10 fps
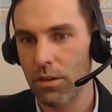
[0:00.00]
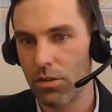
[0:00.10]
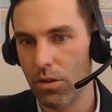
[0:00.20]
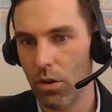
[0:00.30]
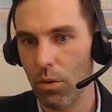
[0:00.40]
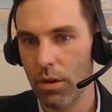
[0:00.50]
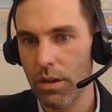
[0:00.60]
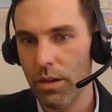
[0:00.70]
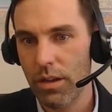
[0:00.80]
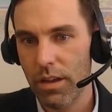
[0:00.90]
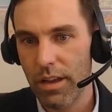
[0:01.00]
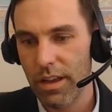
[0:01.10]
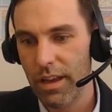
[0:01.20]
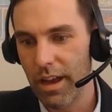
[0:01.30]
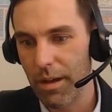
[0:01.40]
So
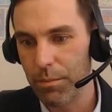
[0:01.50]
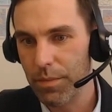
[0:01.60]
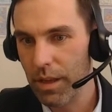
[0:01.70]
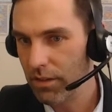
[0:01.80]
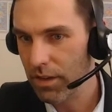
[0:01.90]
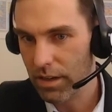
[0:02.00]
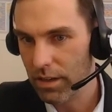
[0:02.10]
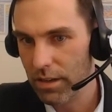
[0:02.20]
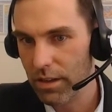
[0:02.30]
think of it